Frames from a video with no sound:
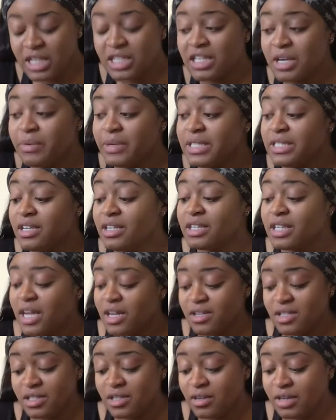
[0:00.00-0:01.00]
so we took
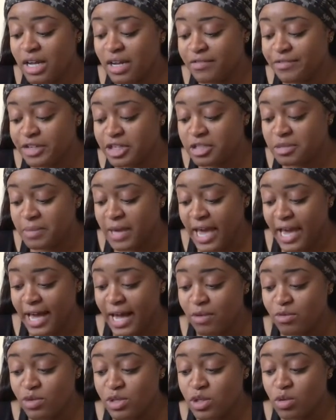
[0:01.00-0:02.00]
those 2 comforters
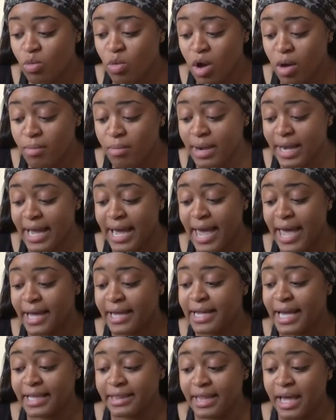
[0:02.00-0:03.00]
back. I went to Walmart. I had
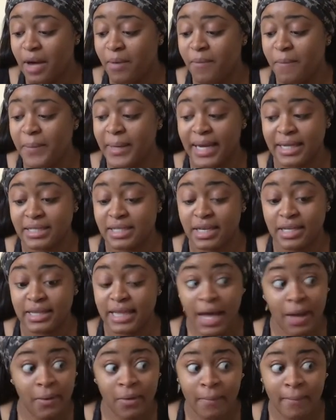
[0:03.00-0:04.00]
got that one, but I took
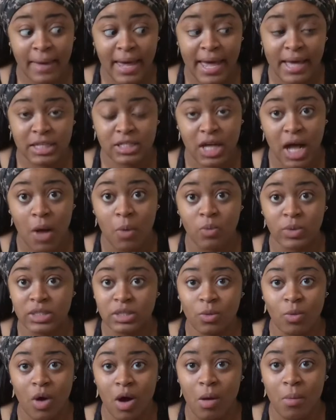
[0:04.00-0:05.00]
that one back. So I went
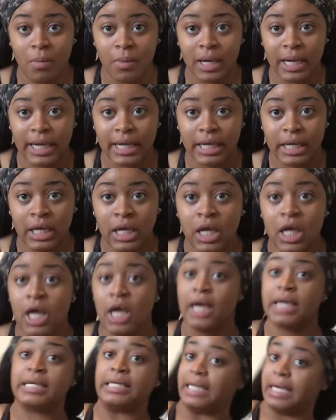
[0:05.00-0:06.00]
to Walmart
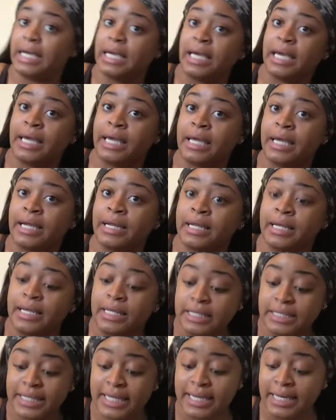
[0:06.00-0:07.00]
again
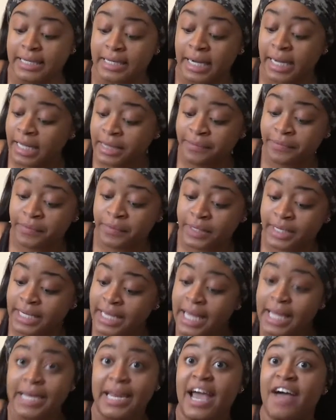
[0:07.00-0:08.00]
to get another one.
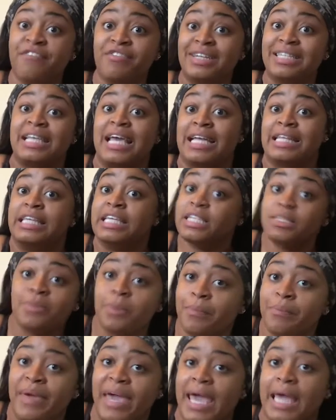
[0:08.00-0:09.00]
Now I'm gonna take this
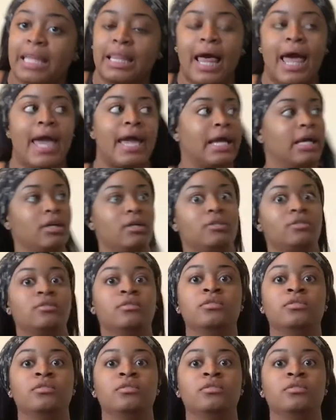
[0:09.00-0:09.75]
one back. Like,